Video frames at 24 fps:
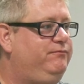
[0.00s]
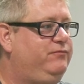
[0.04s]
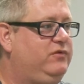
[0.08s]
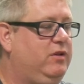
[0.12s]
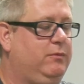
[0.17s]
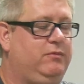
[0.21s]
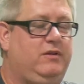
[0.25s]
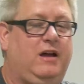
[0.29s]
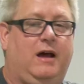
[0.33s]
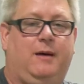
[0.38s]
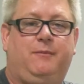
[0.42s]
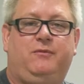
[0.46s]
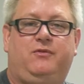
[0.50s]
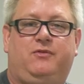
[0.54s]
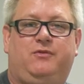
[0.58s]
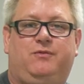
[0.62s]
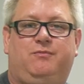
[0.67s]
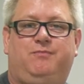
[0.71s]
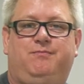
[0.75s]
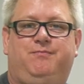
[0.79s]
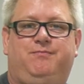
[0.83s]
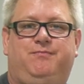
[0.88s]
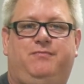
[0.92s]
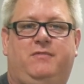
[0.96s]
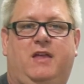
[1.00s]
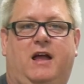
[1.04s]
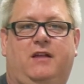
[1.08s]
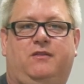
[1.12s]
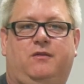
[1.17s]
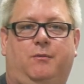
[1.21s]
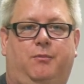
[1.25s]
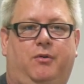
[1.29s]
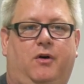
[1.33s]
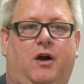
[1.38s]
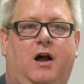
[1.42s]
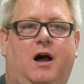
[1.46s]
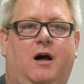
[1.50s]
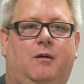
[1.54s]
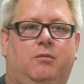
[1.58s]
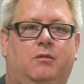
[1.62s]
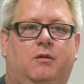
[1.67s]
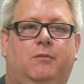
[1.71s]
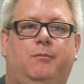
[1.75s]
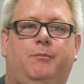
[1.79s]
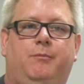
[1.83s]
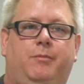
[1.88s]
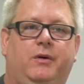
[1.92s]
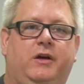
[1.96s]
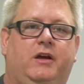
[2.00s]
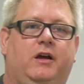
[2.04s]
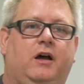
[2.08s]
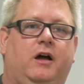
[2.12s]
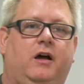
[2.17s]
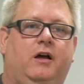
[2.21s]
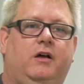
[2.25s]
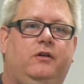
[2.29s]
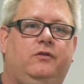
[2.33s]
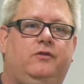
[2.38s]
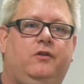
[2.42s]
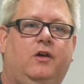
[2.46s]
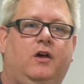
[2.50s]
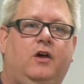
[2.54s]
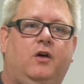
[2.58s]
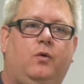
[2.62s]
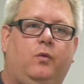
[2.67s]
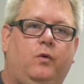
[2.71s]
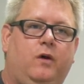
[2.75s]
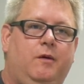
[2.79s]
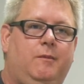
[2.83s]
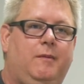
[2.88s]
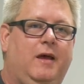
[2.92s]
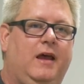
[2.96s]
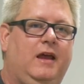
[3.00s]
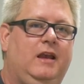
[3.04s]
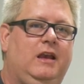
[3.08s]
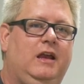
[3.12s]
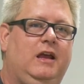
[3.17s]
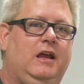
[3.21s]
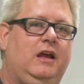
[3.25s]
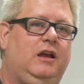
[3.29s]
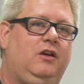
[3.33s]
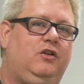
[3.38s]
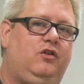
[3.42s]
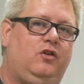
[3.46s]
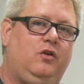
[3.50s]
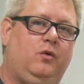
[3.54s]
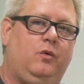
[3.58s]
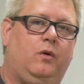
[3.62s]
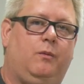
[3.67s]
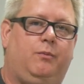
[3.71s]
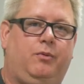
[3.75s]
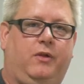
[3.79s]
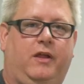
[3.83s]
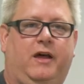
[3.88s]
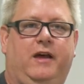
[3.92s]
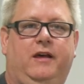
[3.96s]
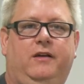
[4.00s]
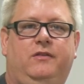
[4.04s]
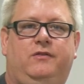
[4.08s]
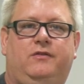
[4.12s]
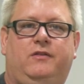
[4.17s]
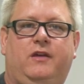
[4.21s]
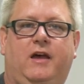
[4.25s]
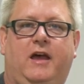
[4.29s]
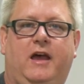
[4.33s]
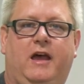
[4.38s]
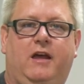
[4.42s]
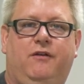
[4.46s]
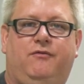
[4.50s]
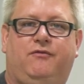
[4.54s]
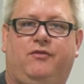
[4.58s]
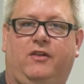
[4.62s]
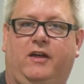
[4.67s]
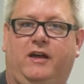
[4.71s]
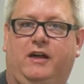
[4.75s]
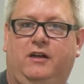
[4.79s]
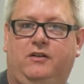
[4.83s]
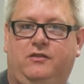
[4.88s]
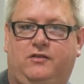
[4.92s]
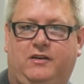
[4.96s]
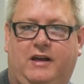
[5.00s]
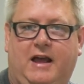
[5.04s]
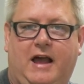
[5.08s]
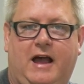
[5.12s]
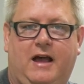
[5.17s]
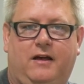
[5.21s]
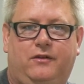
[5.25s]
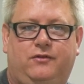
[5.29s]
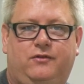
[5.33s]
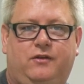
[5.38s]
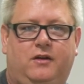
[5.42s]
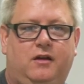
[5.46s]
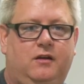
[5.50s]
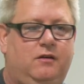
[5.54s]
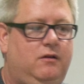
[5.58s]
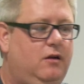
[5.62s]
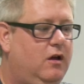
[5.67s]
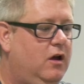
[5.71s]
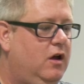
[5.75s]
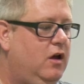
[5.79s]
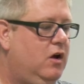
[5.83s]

sometimes that's a problem because we may need to replace a flange gasket